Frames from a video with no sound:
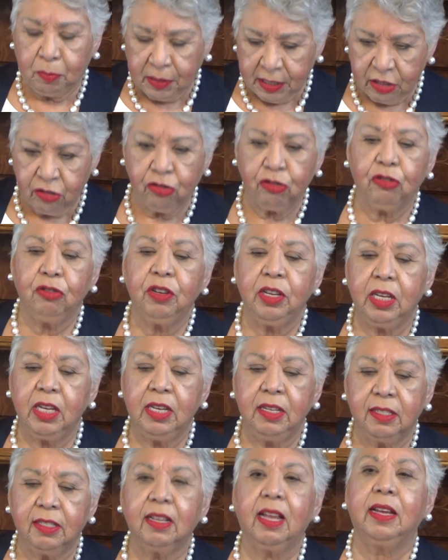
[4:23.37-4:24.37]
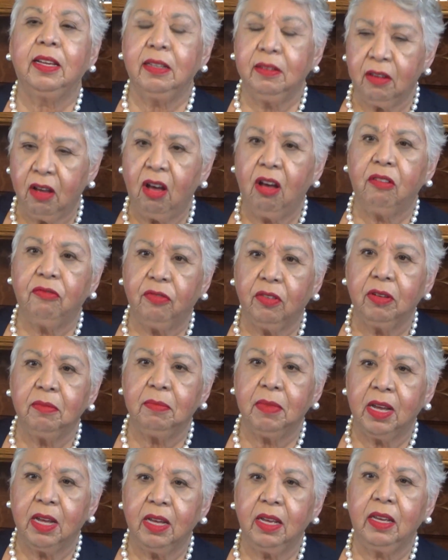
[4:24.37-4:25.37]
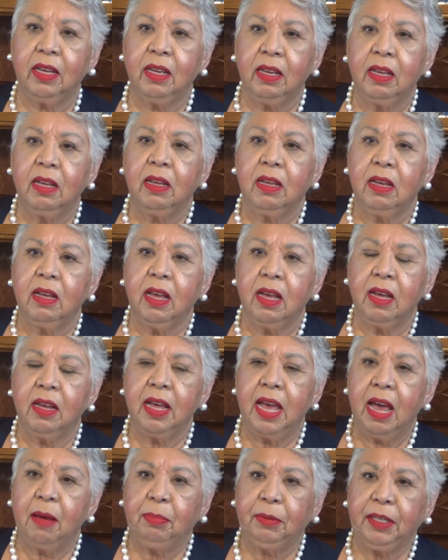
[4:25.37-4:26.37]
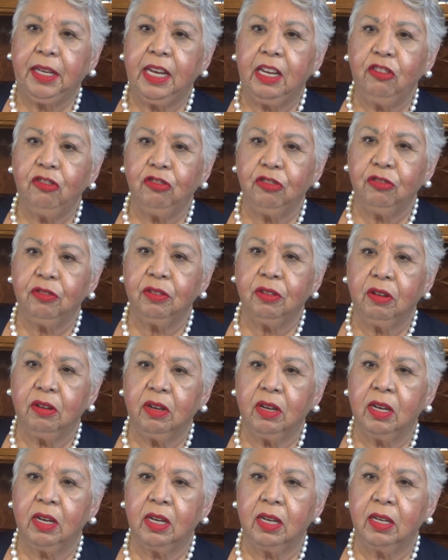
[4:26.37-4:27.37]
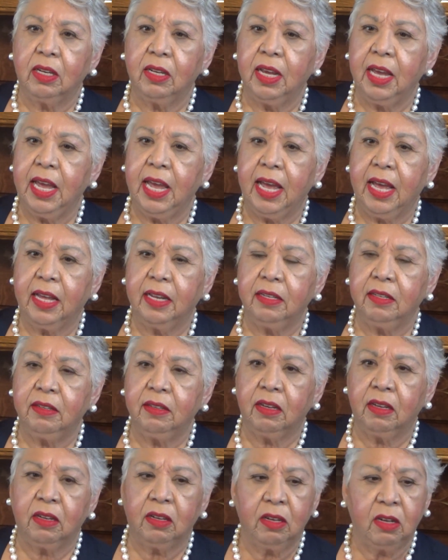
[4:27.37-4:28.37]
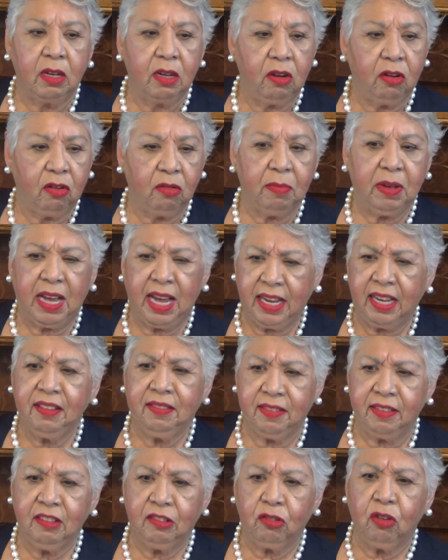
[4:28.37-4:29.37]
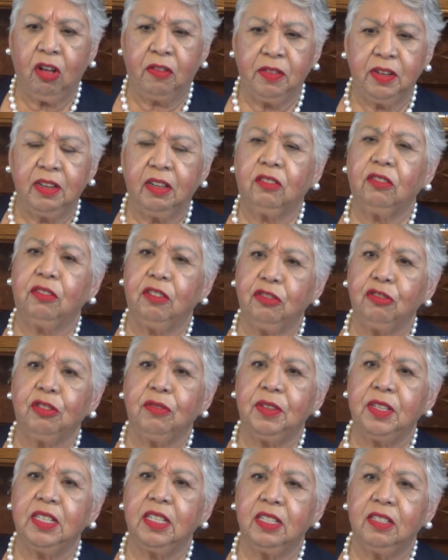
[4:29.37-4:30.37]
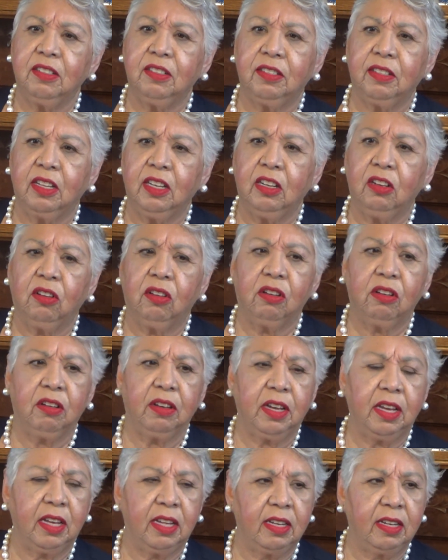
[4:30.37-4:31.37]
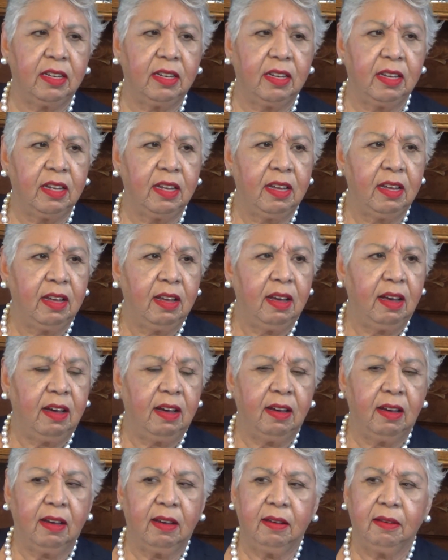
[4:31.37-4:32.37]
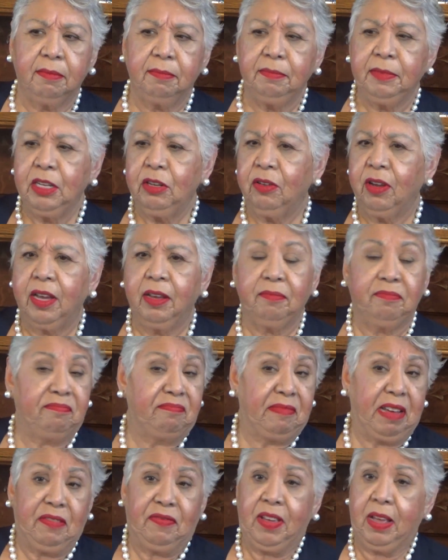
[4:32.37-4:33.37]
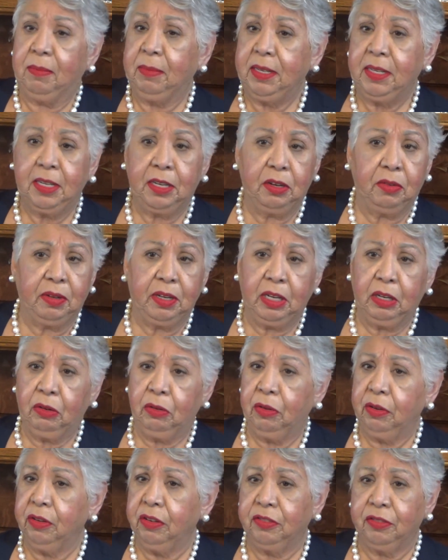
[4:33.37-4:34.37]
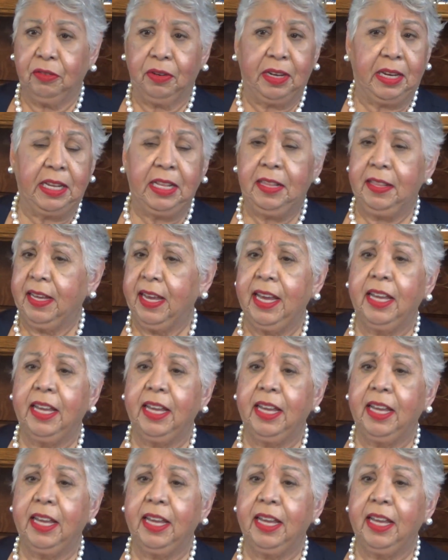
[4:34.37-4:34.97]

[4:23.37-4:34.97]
Pletcher. He signed off on my application, I guess it's called the Declaration of Intent to Study Law. And my family didn't know any lawyers or any of that.